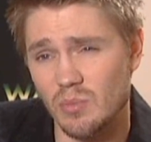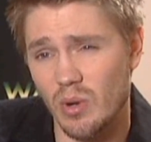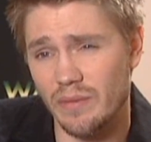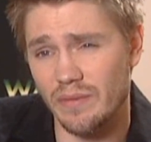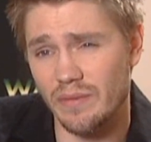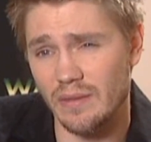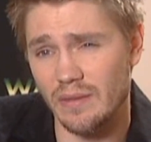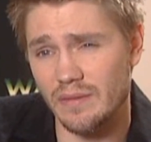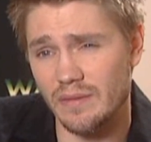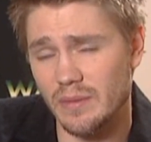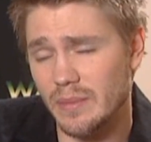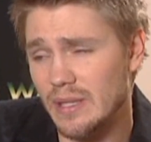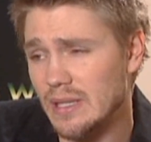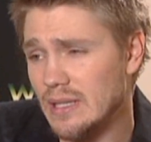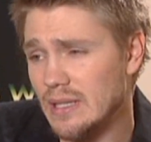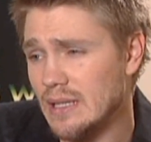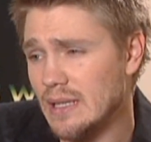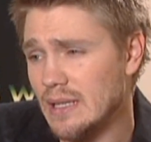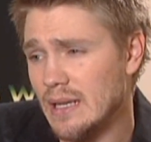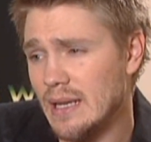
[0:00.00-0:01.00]
just more fun for
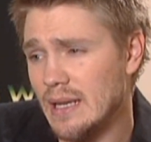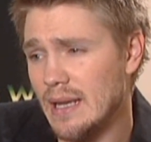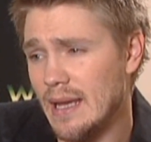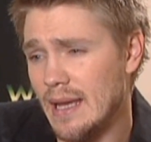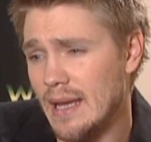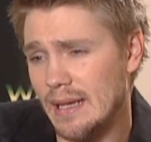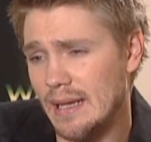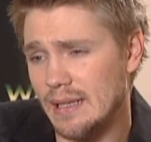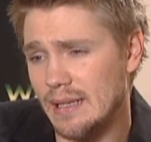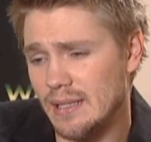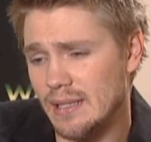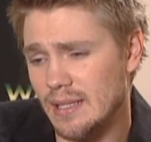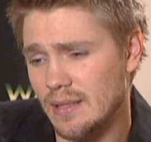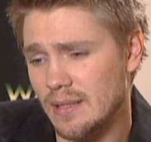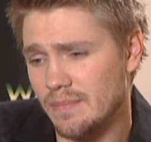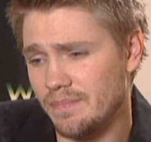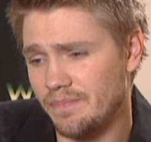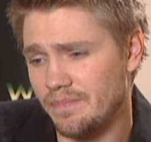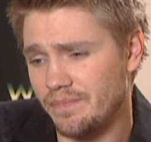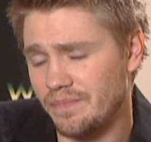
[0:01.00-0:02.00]
me. And
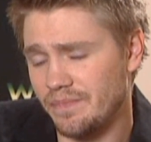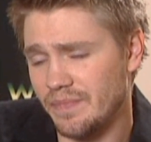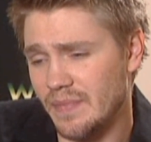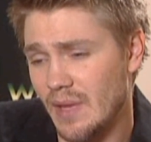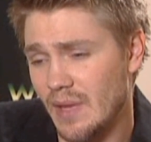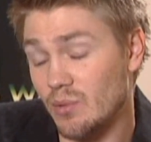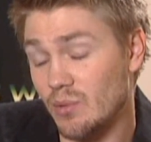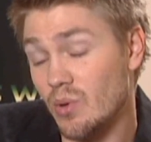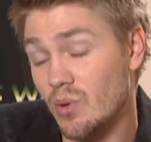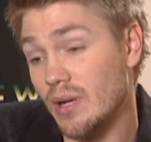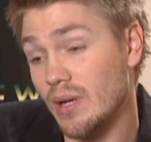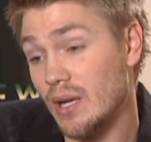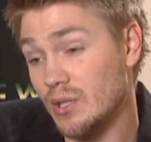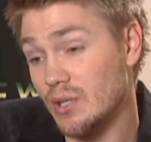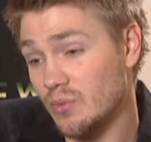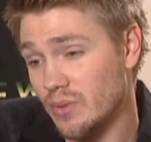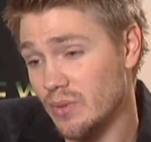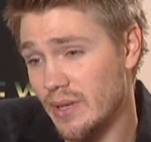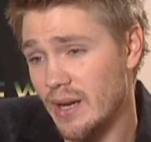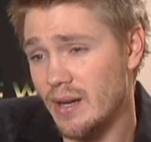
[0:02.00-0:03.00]
now I'm going
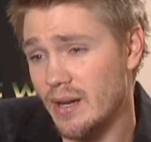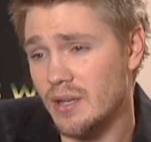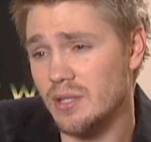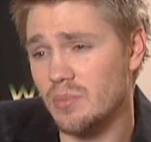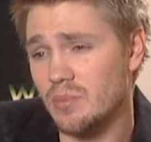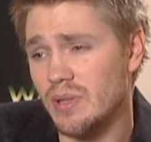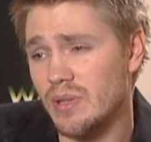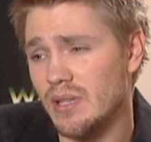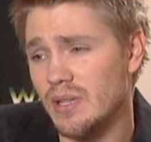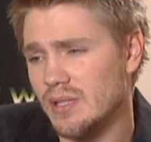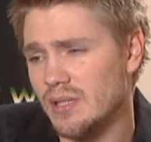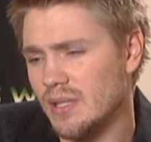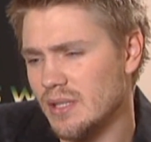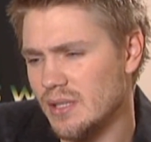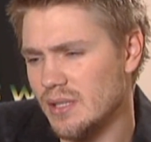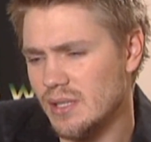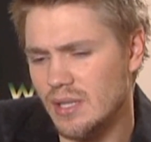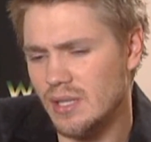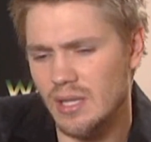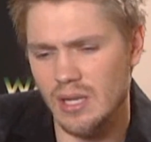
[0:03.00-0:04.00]
on to a character piece.
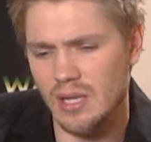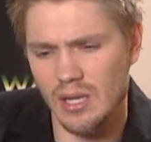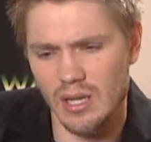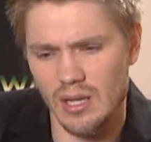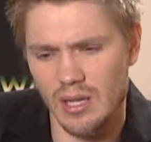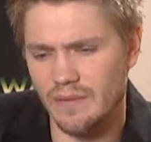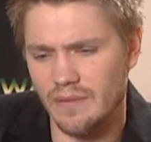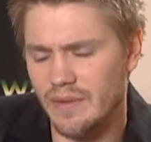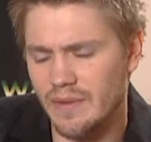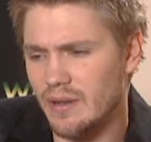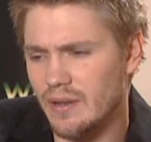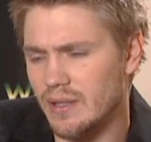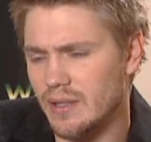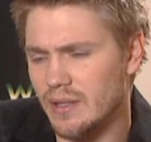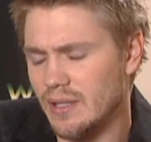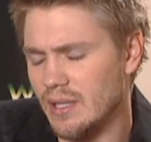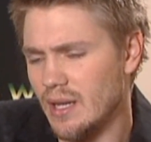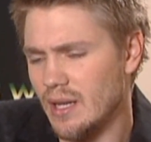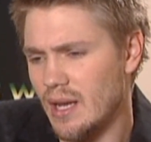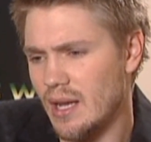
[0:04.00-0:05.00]
It's a
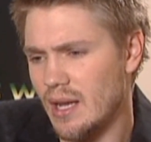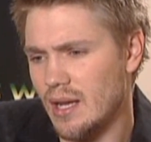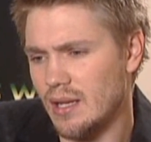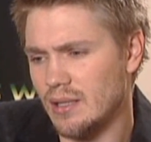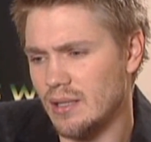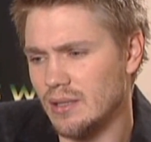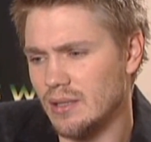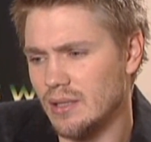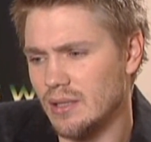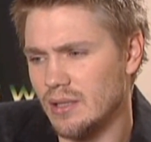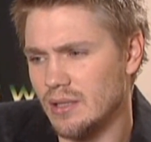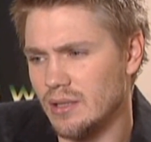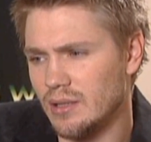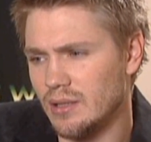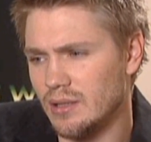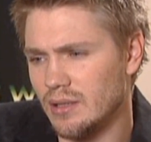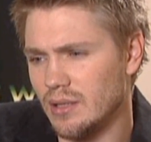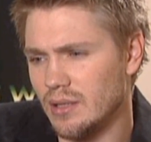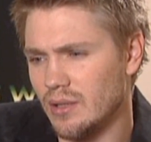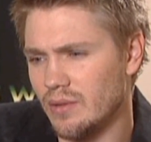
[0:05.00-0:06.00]
very,
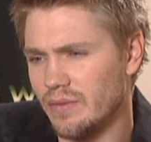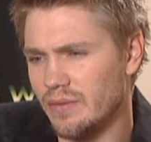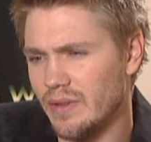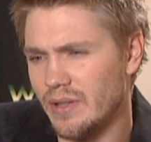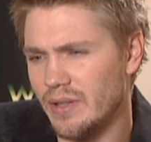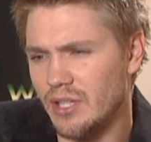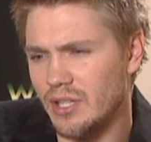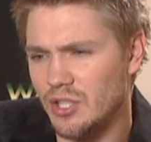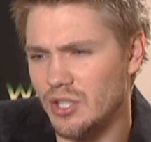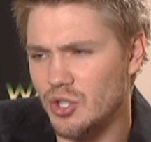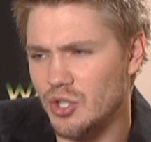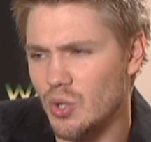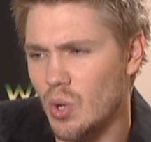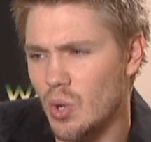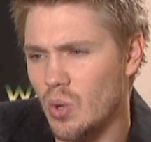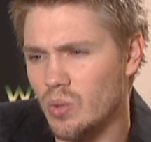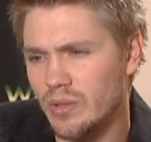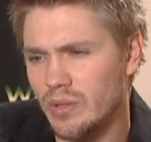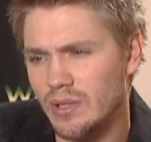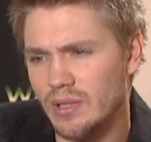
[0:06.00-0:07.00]
very
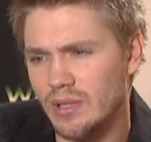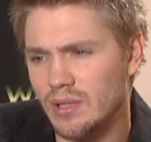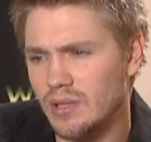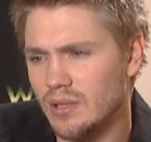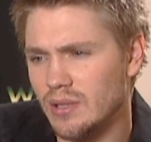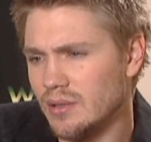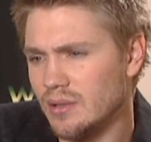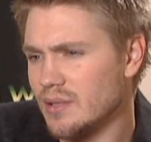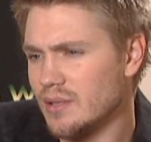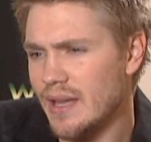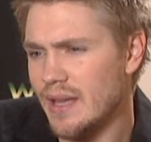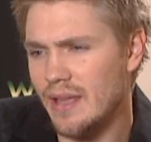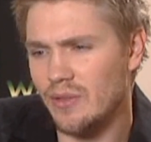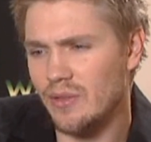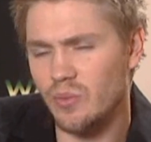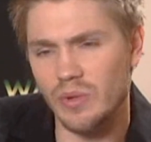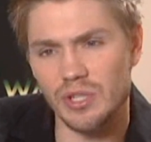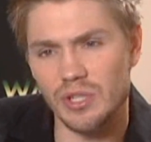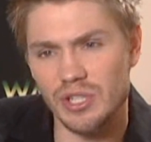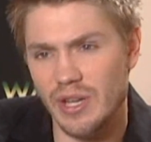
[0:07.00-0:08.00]
controlling
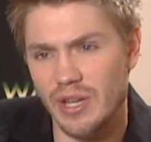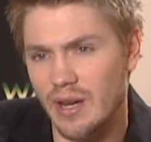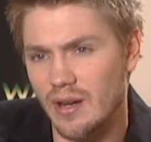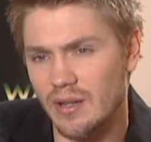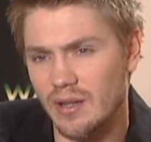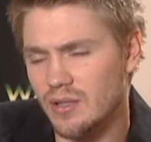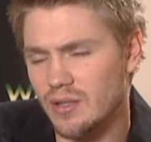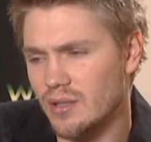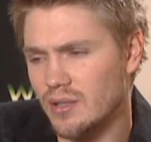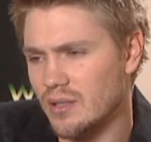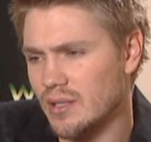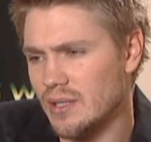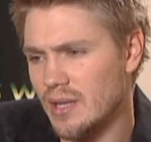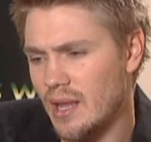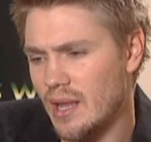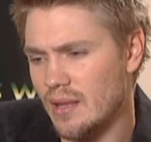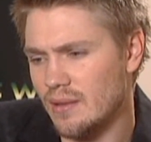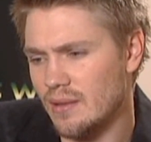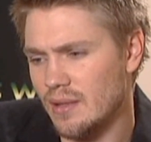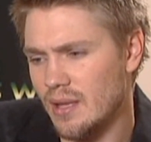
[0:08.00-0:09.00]
death wish character.
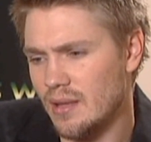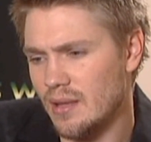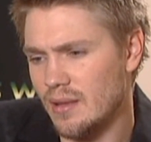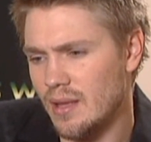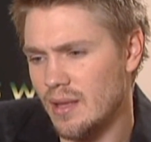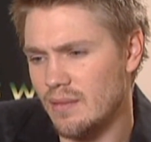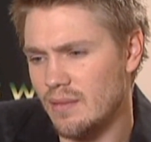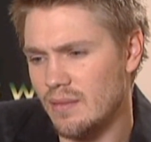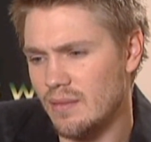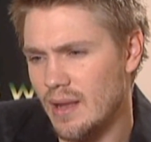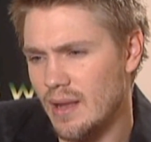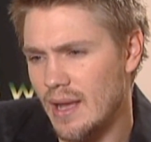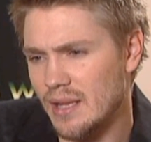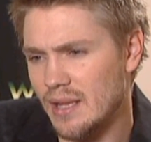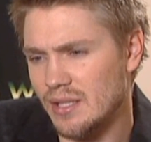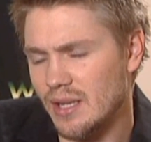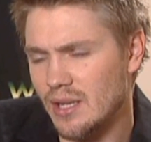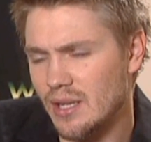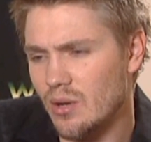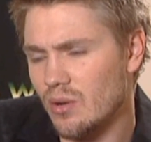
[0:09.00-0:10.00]
And then
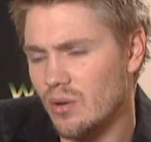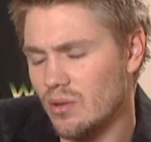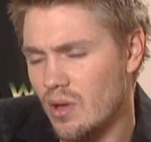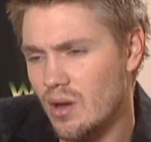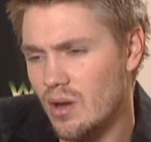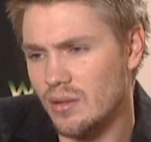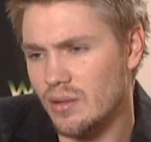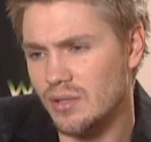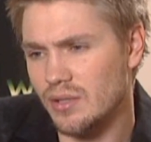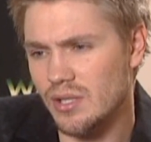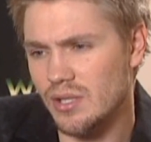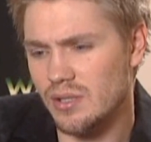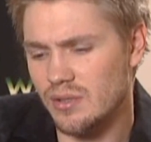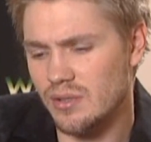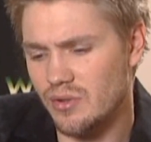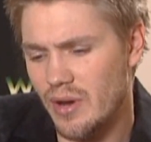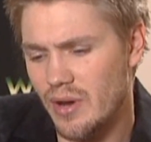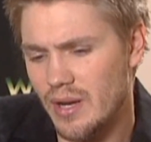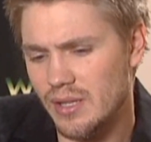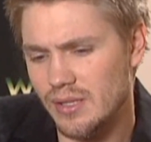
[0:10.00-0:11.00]
as I go along, I'll just
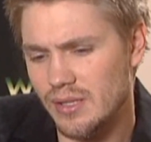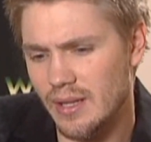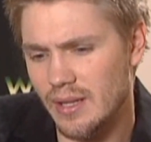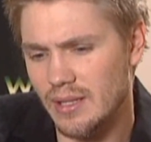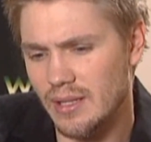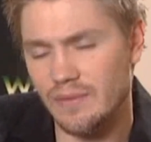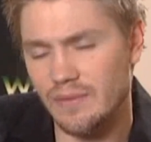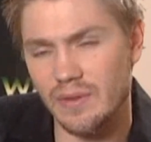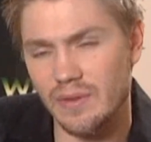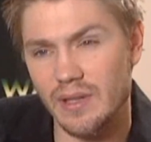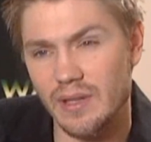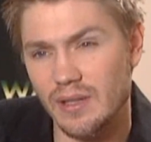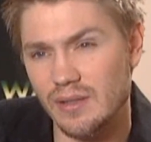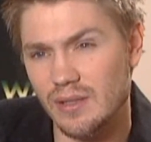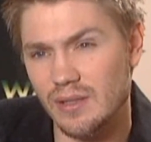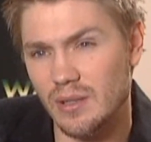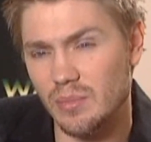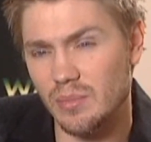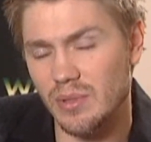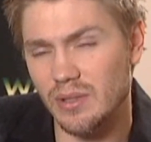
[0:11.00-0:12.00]
try to select different
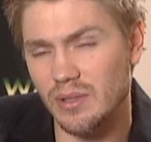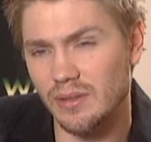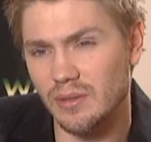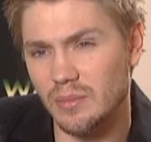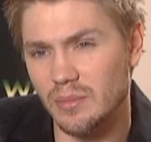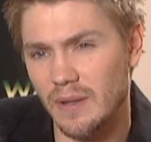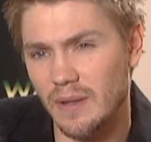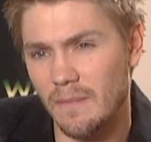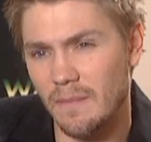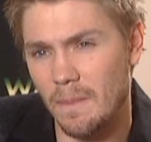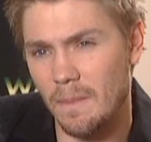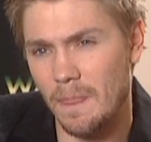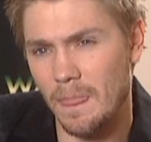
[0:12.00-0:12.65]
things that appeal to me.